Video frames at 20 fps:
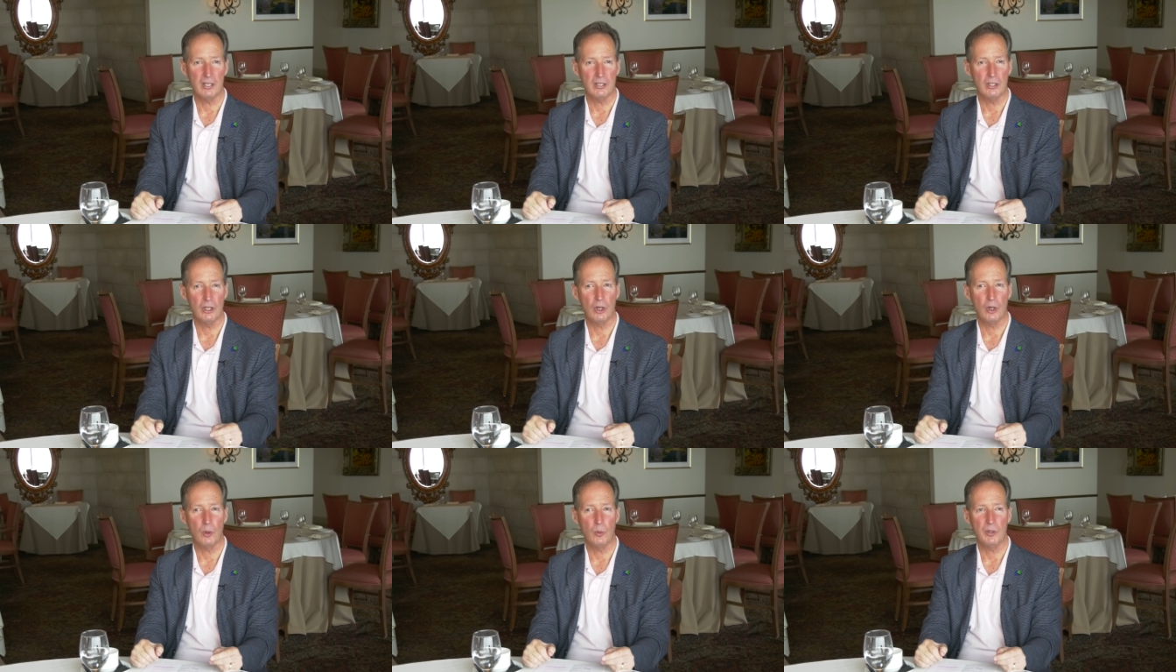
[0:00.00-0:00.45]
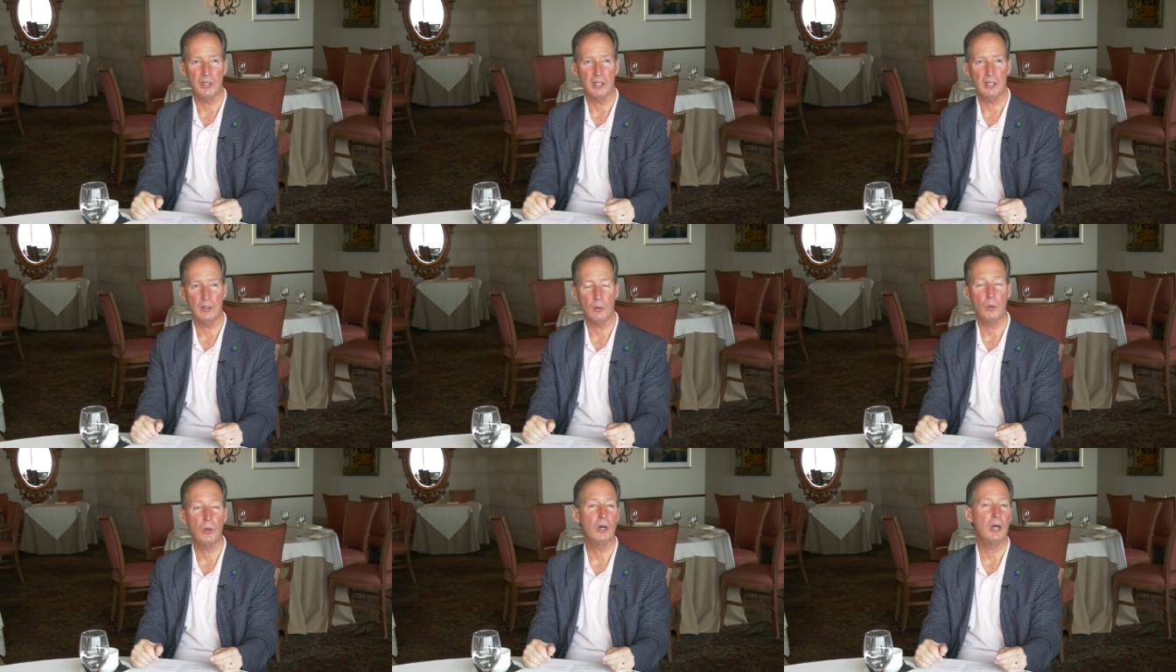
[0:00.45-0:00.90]
No, we,
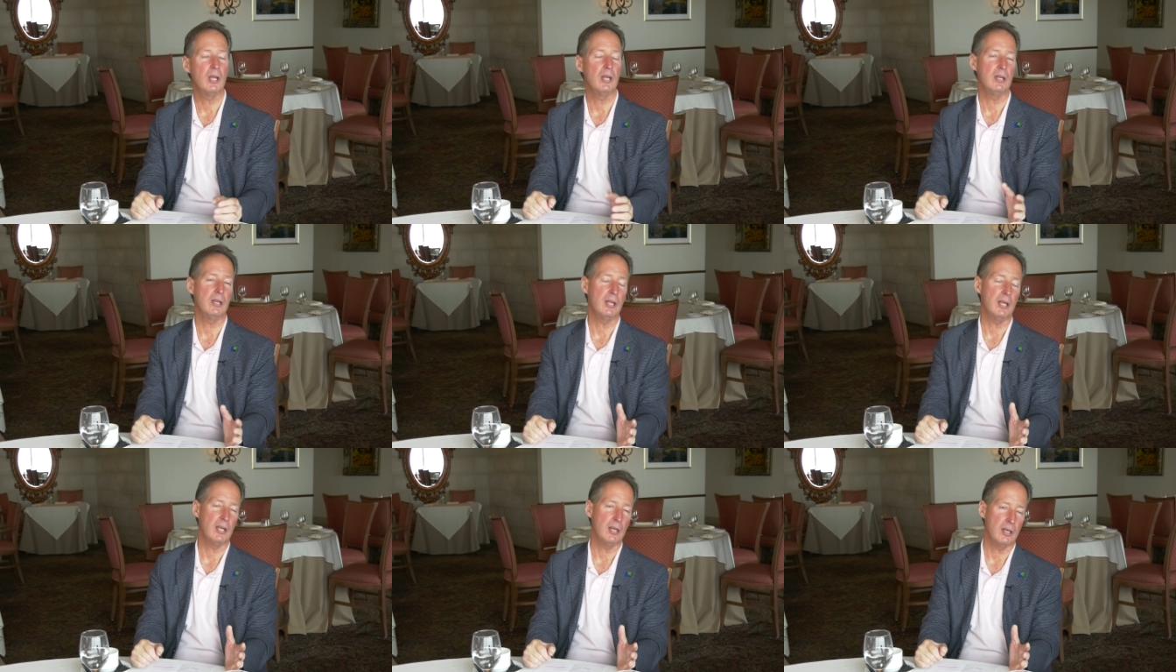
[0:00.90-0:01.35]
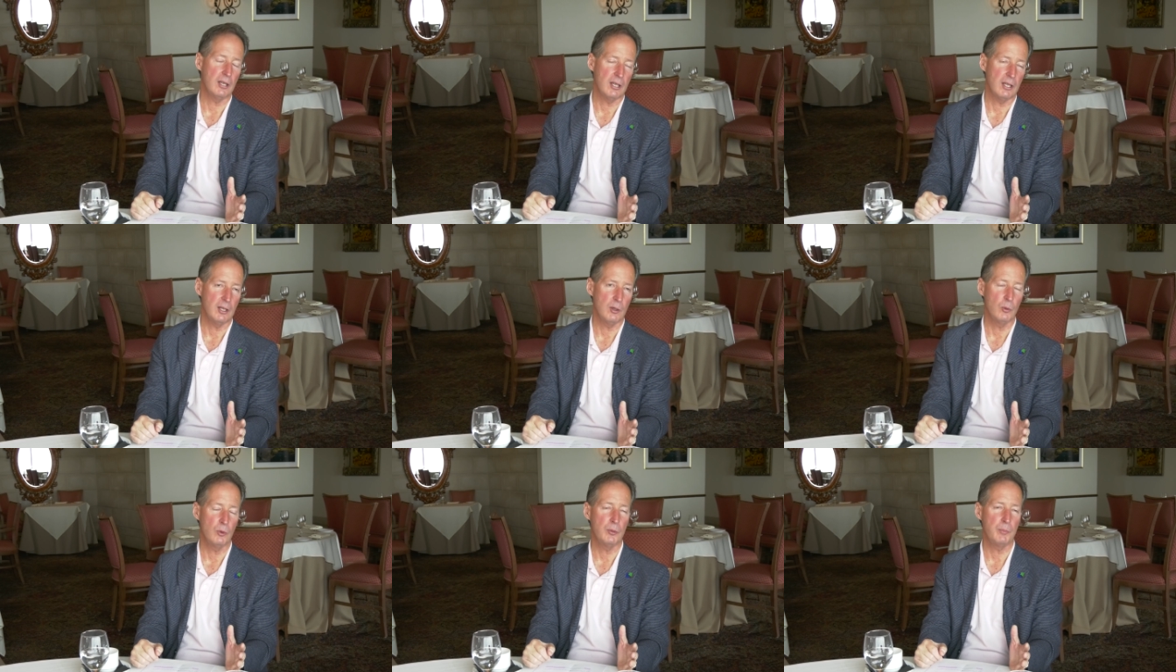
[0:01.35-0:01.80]
well, and it,
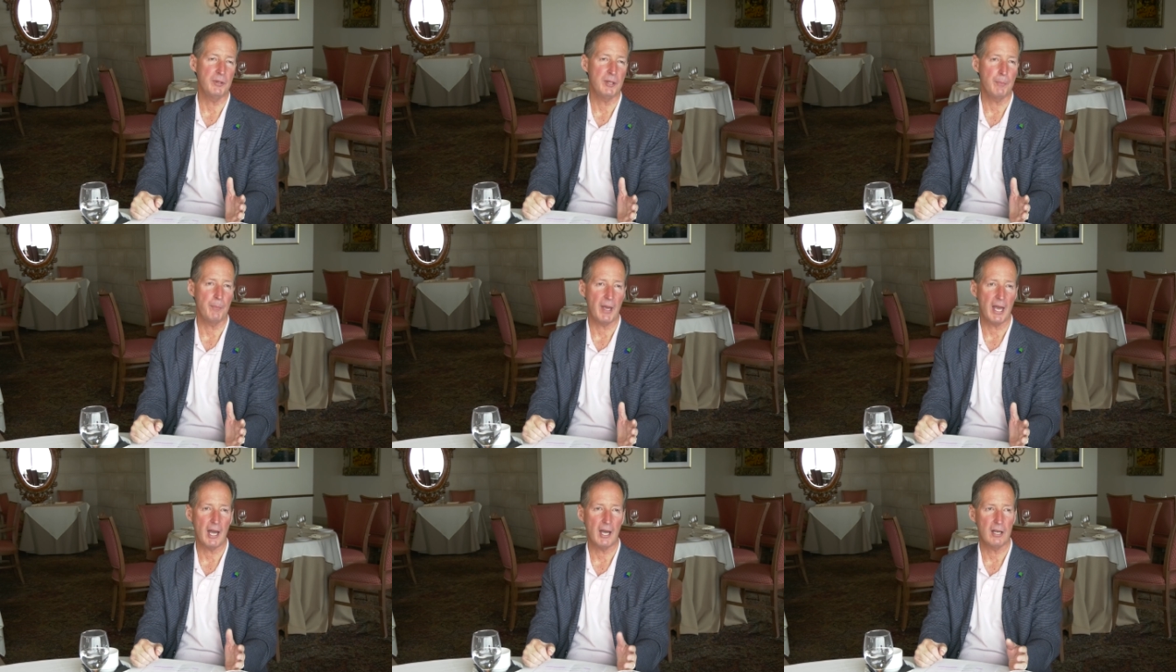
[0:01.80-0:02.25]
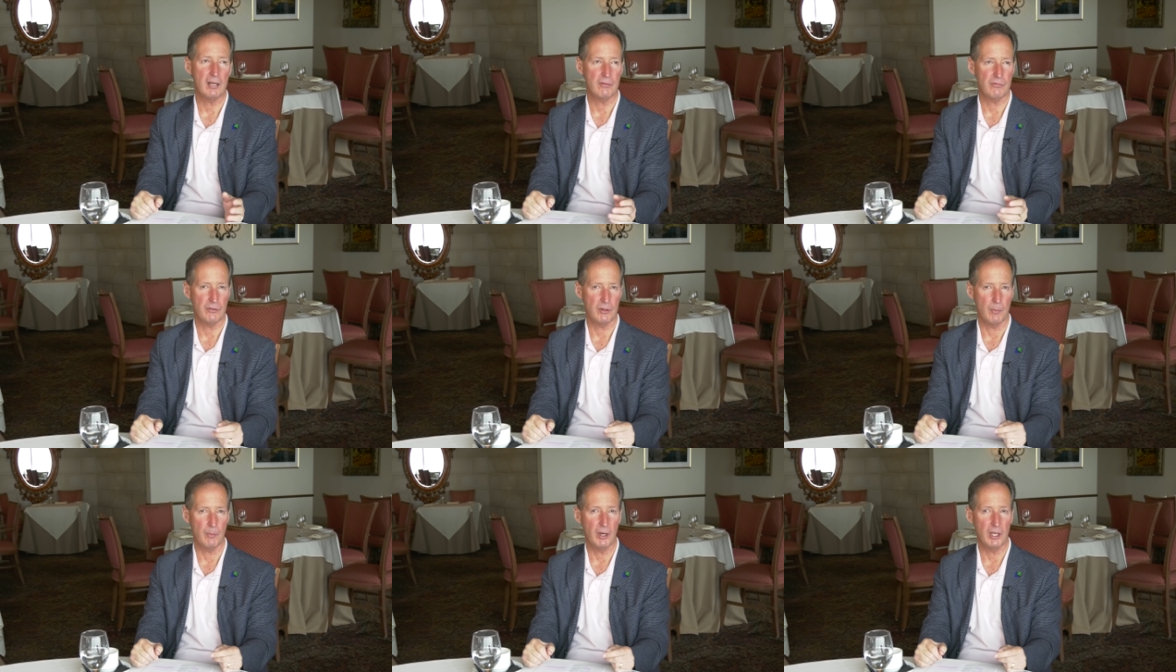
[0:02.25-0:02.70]
it would be bad if
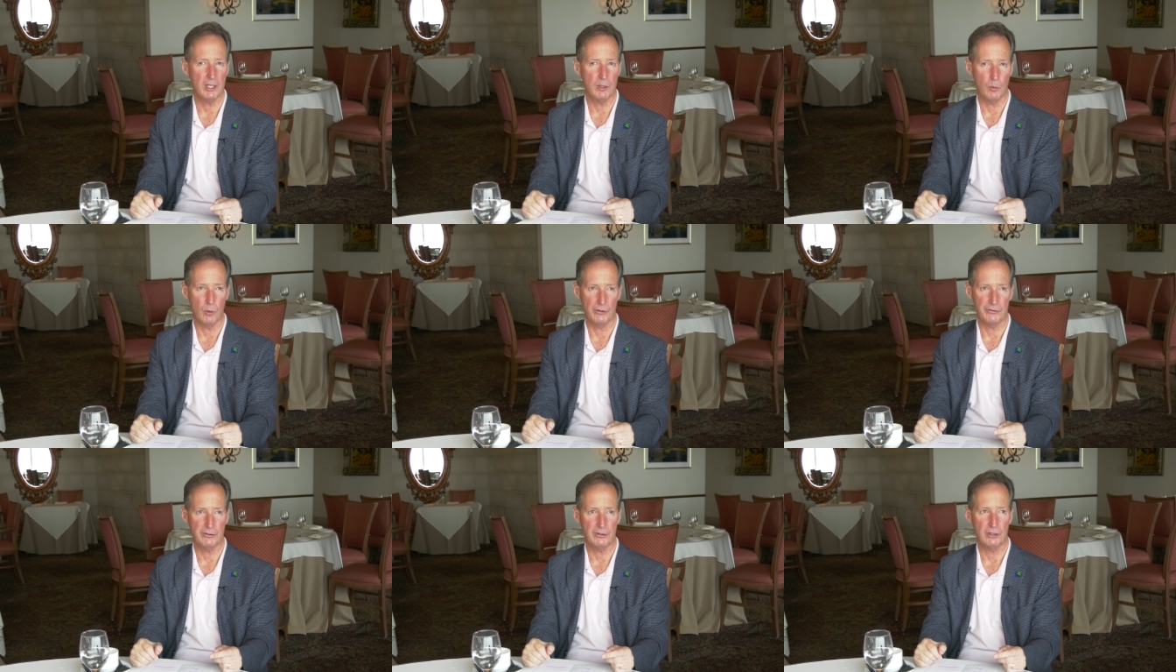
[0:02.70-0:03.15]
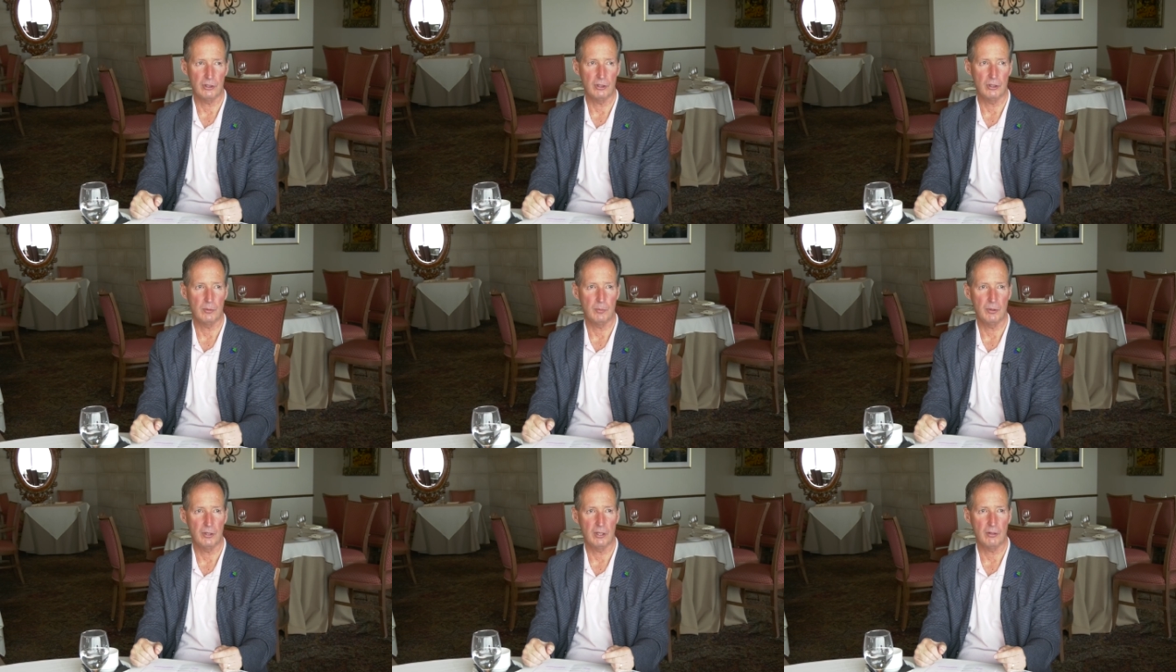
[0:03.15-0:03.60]
the money wasn't
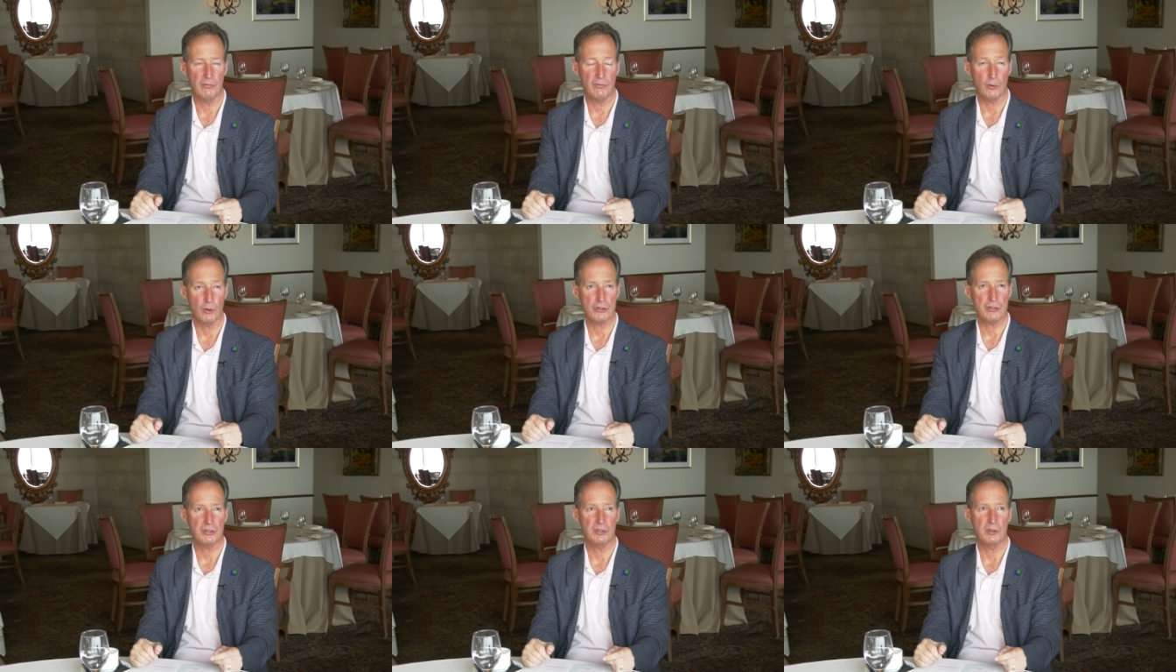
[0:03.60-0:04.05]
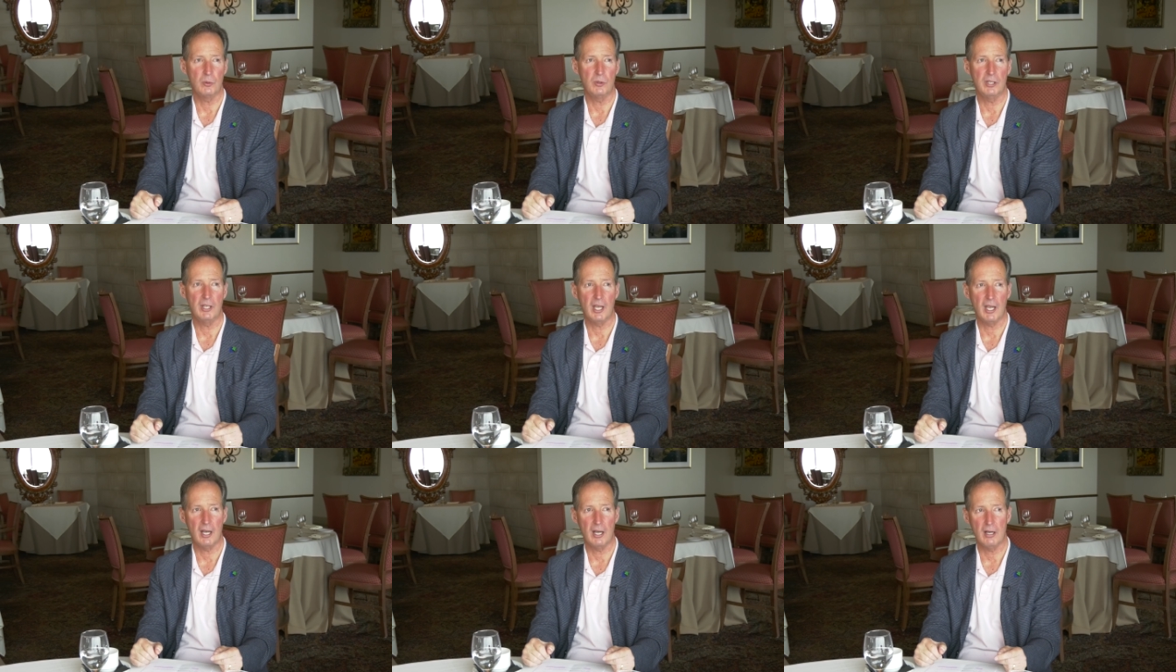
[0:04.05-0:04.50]
good, but fortunately we
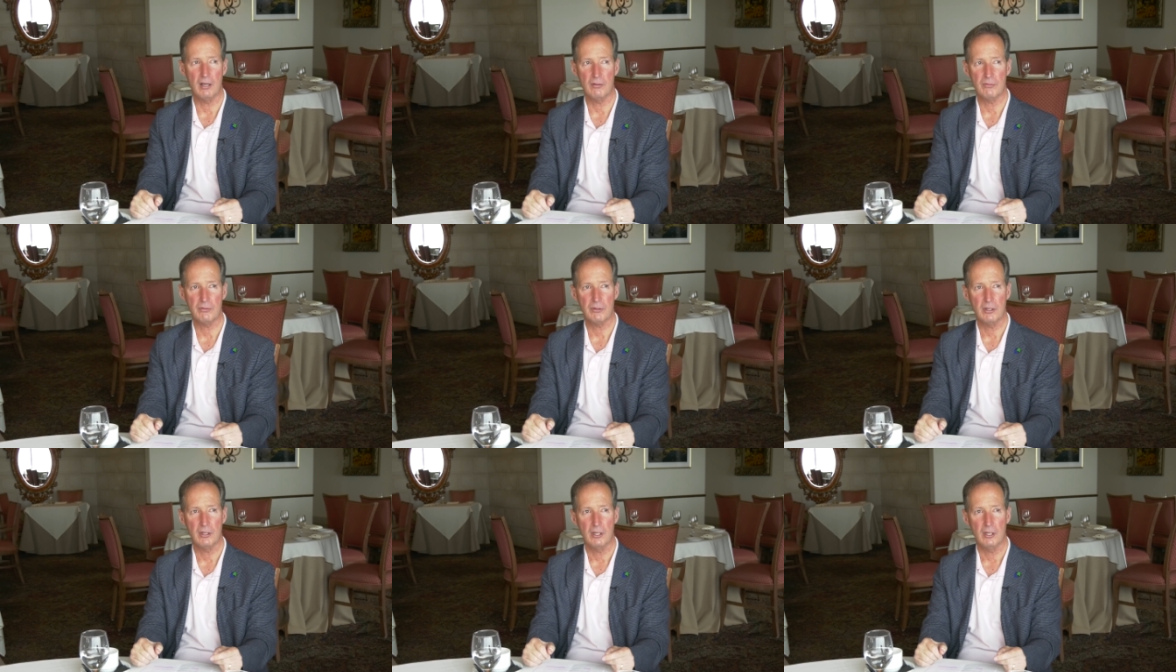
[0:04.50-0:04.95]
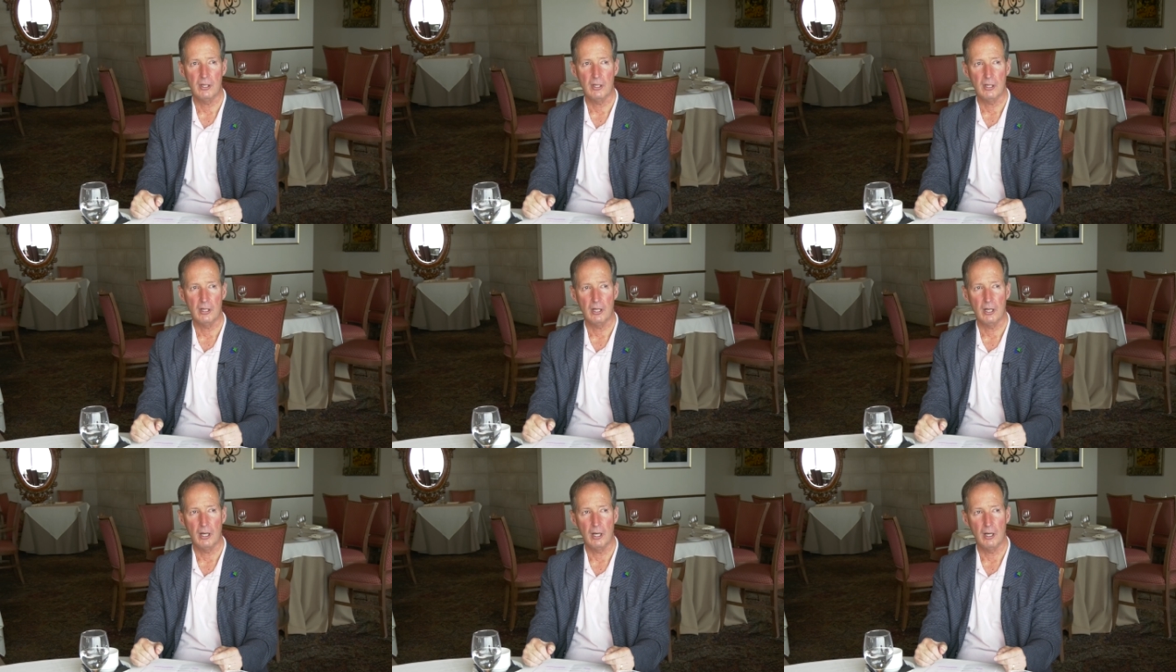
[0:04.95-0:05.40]
have
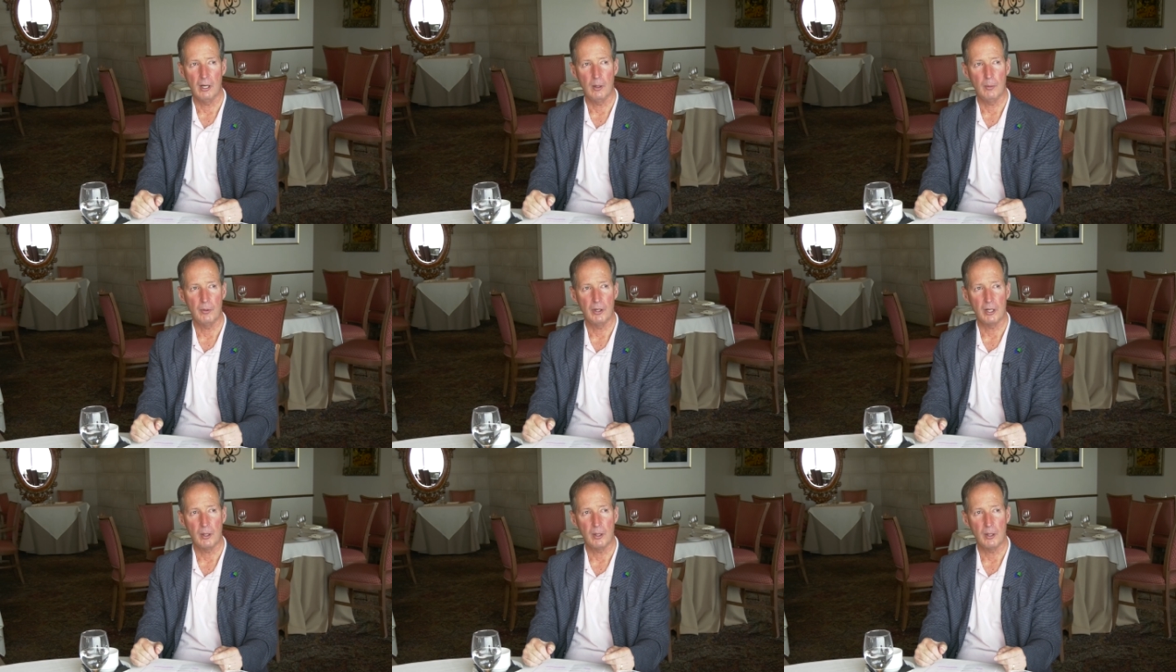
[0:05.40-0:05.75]
um, an